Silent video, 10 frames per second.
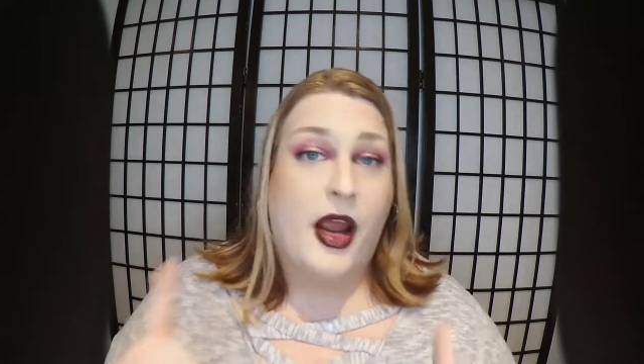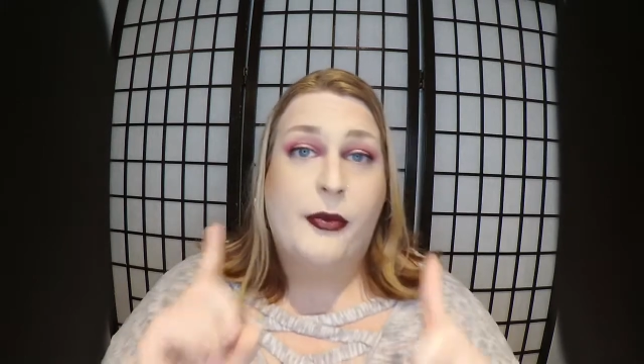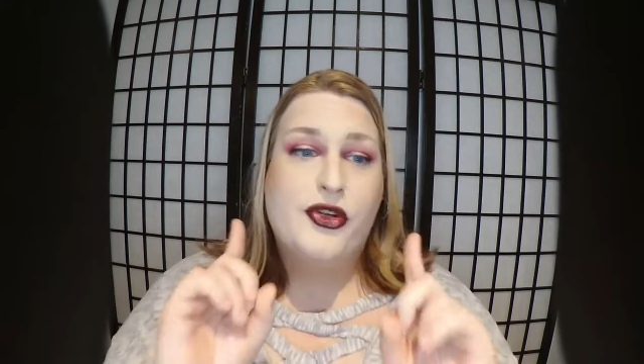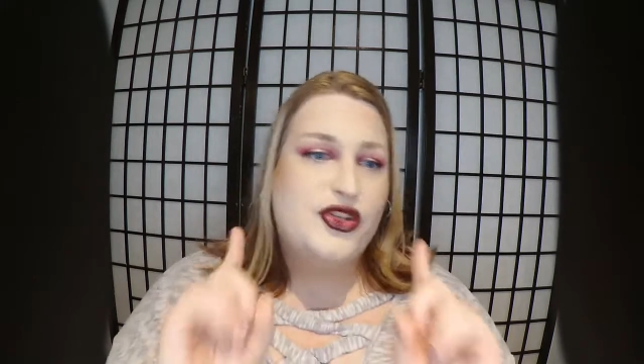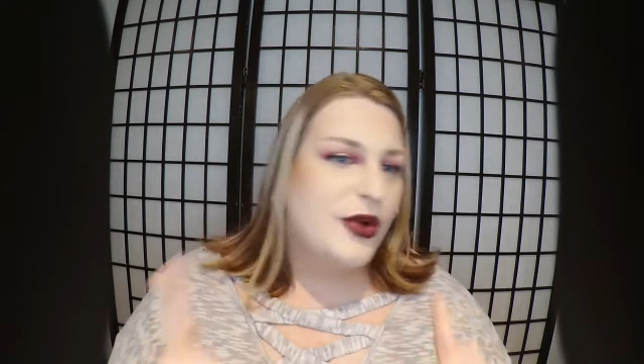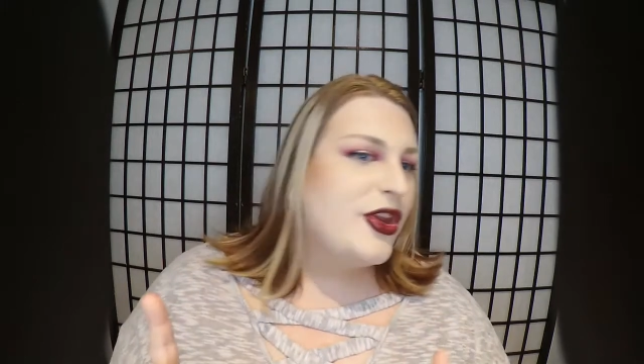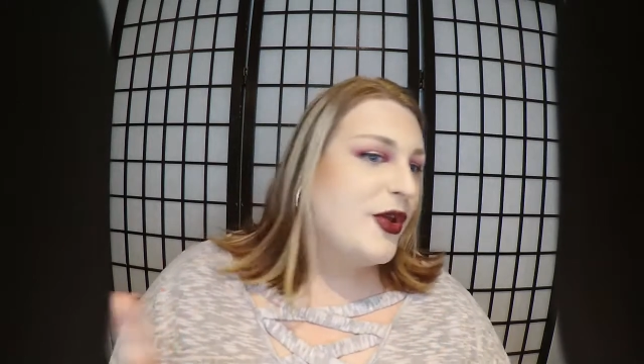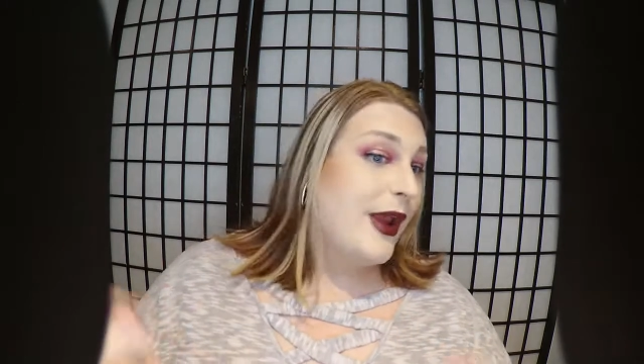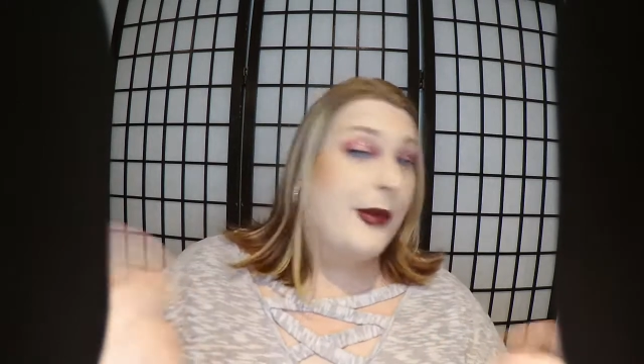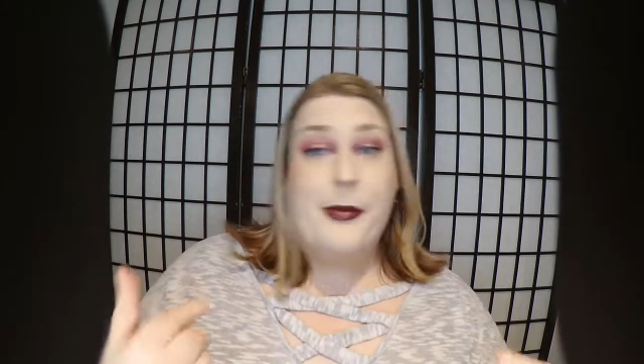I will show
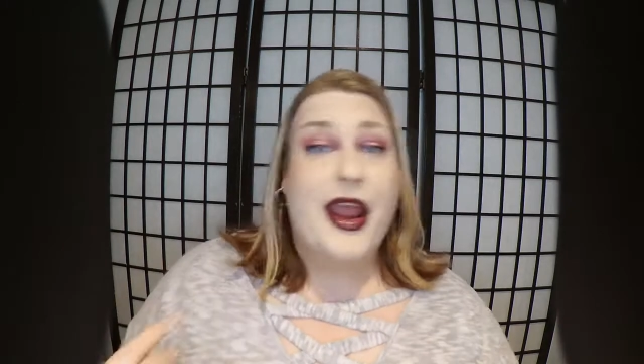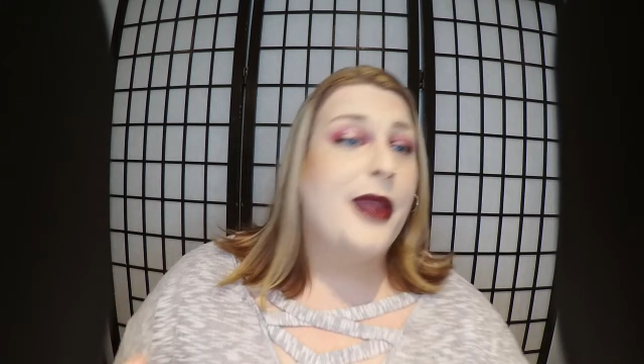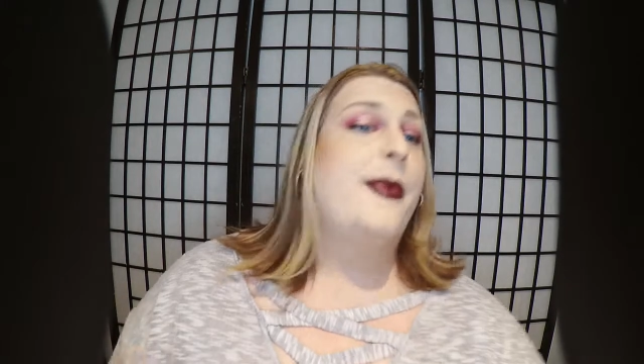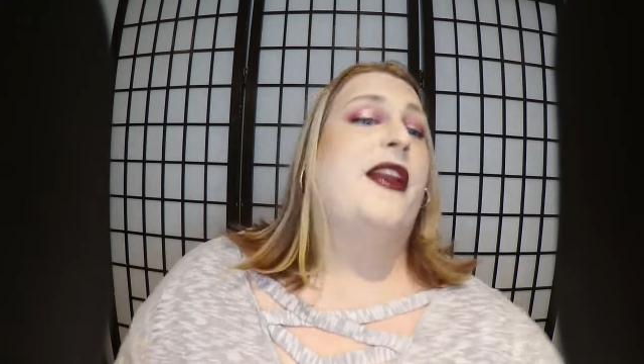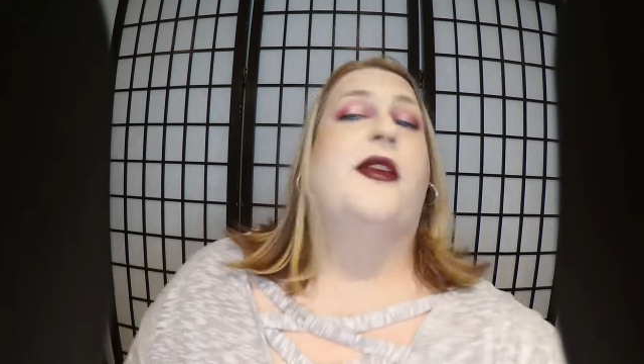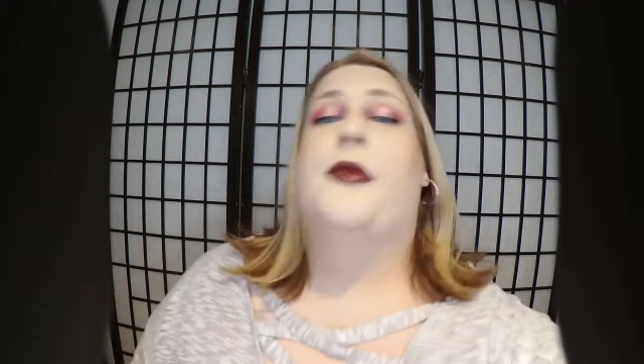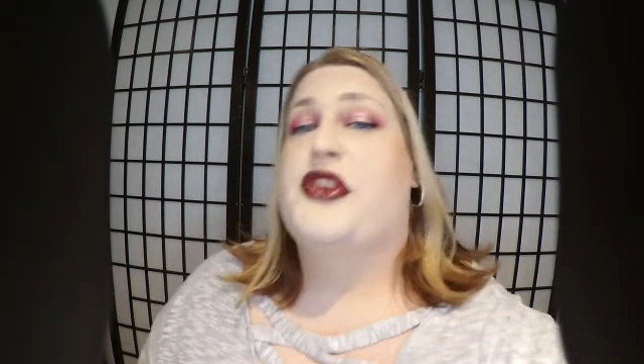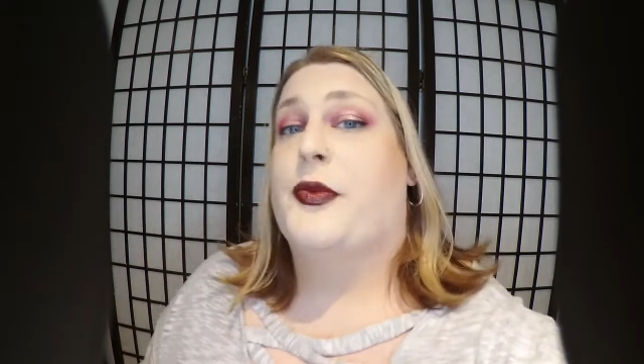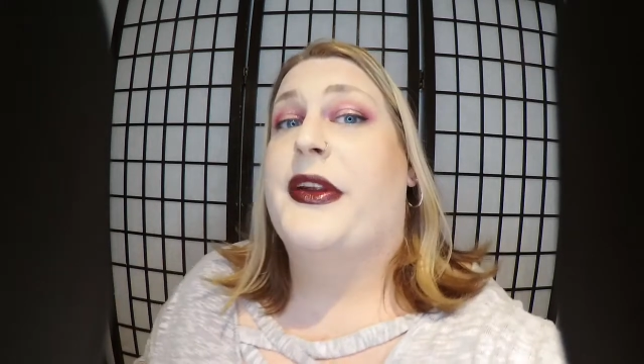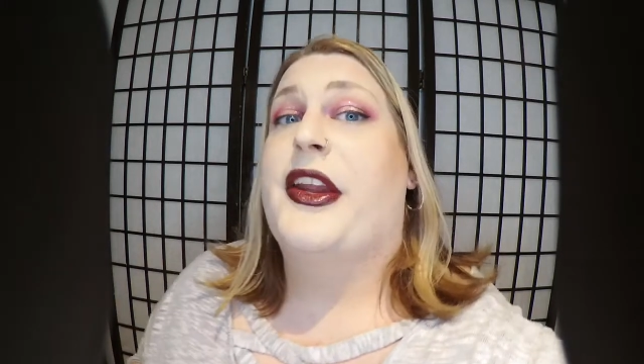you, in my opinion,
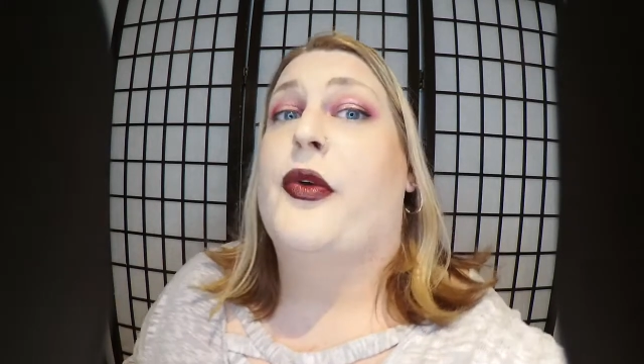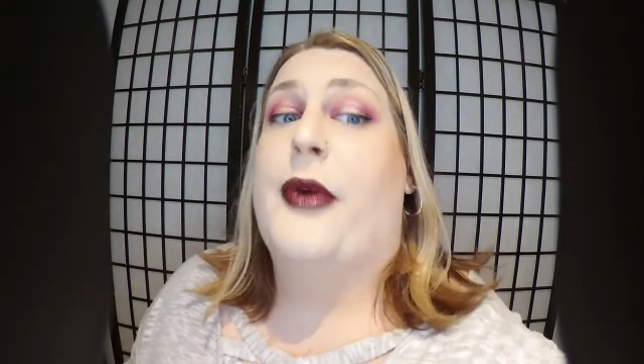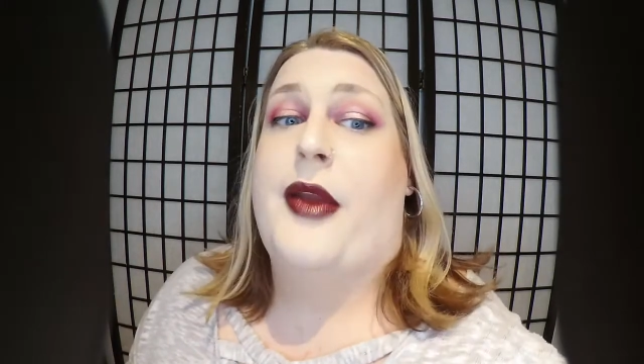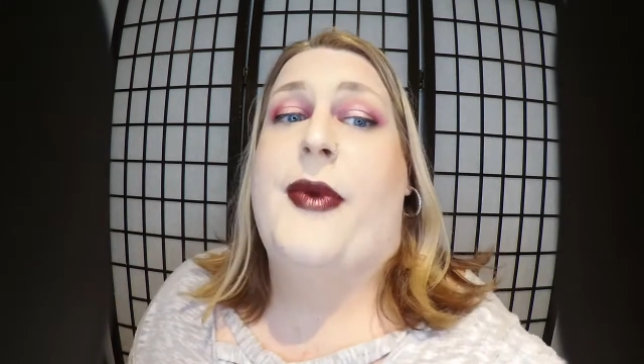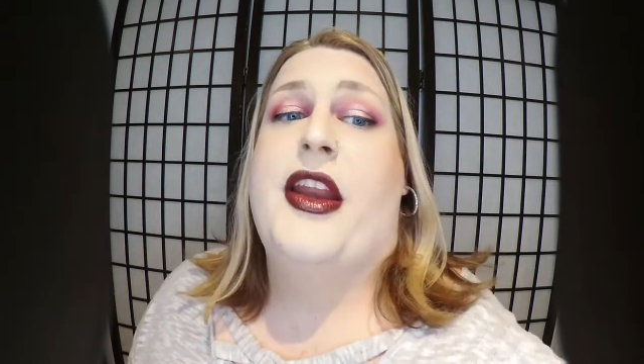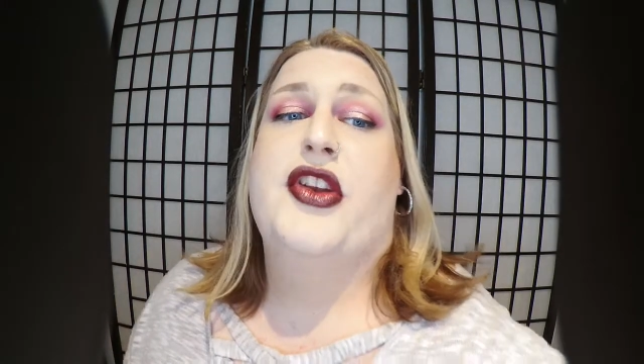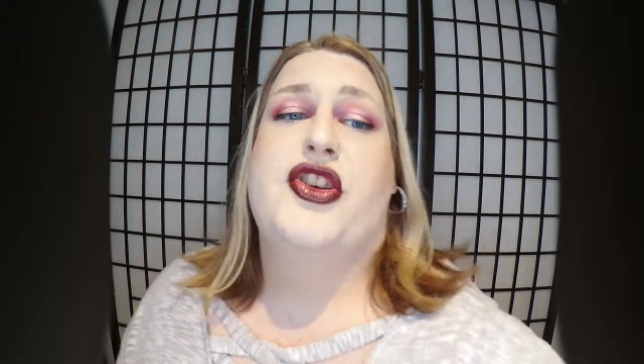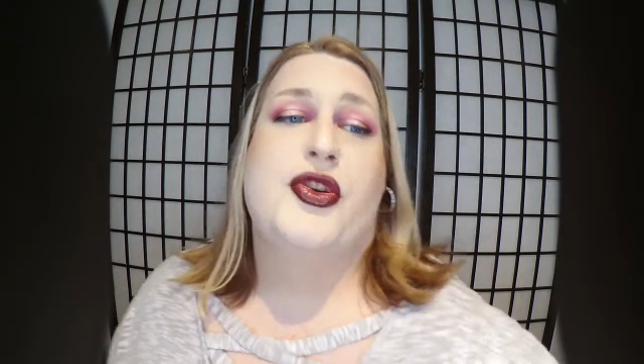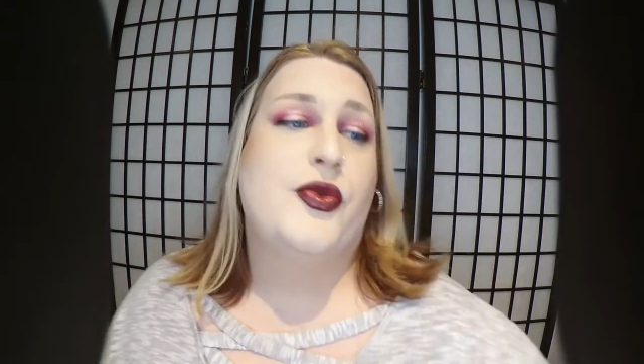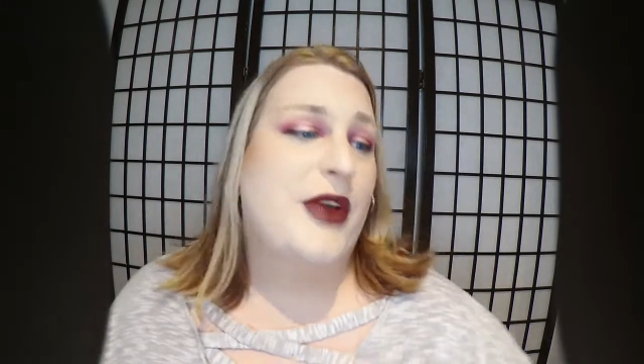what's a really great way to
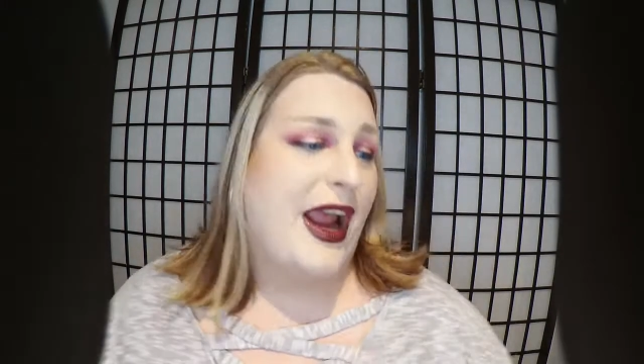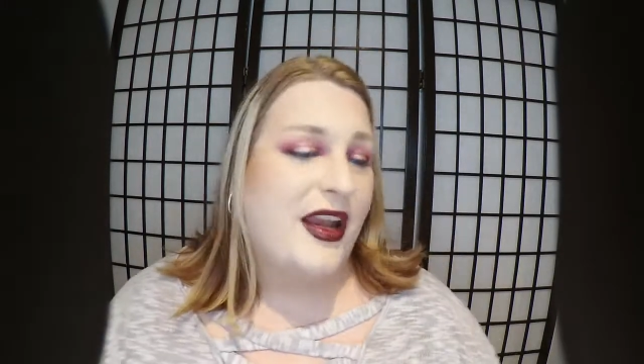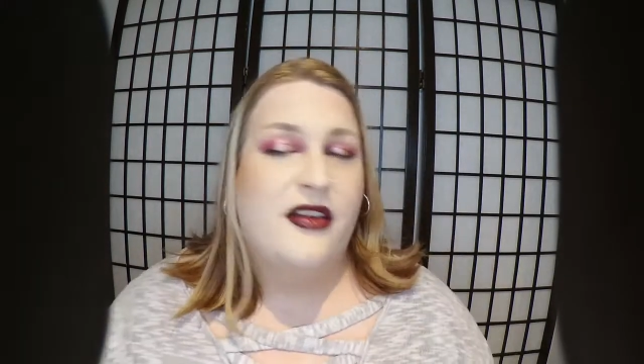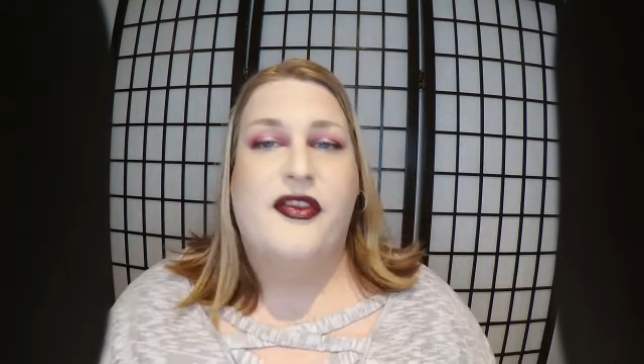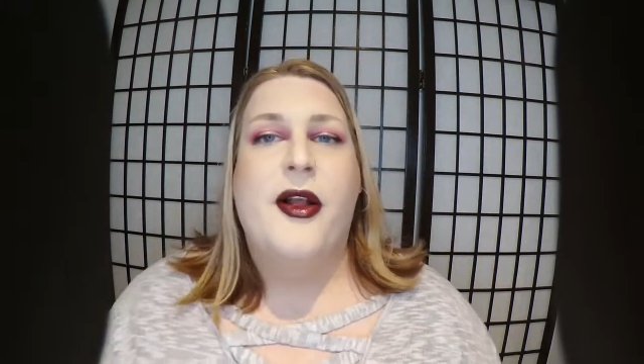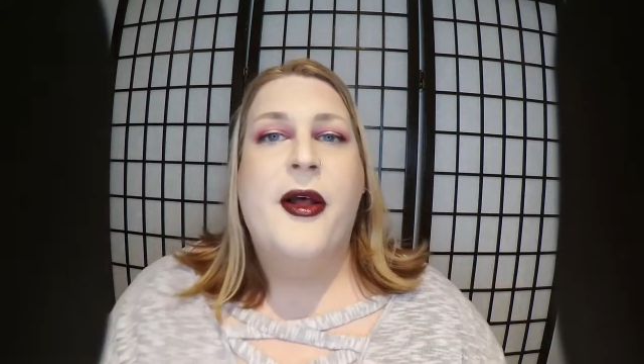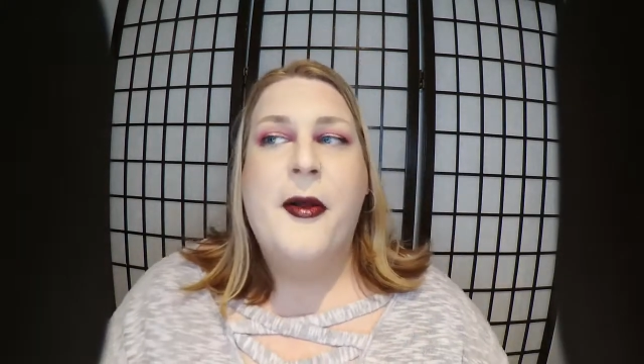do kind of